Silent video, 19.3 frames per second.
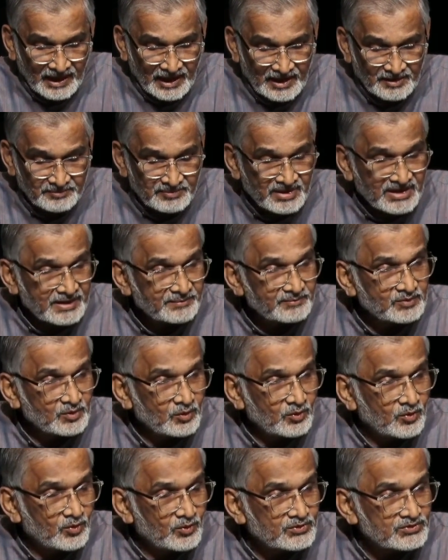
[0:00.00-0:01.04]
and
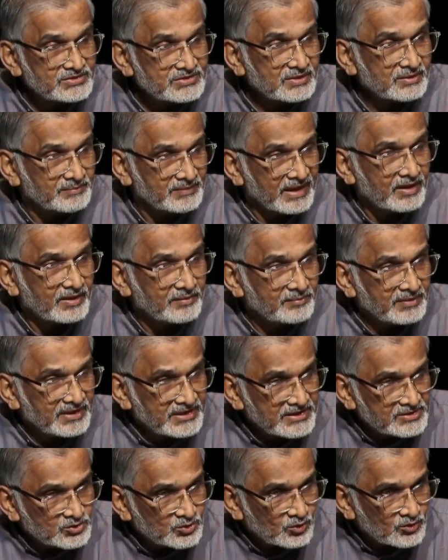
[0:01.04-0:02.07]
become
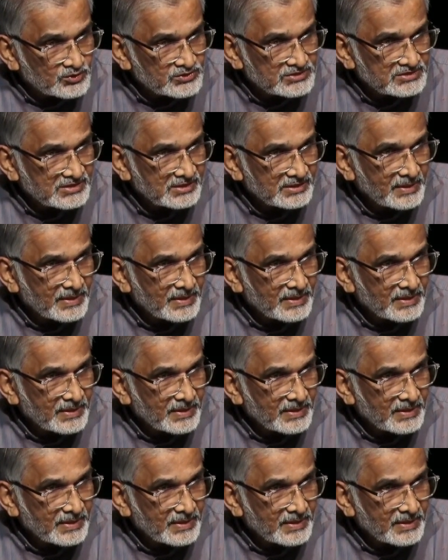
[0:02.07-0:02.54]
his host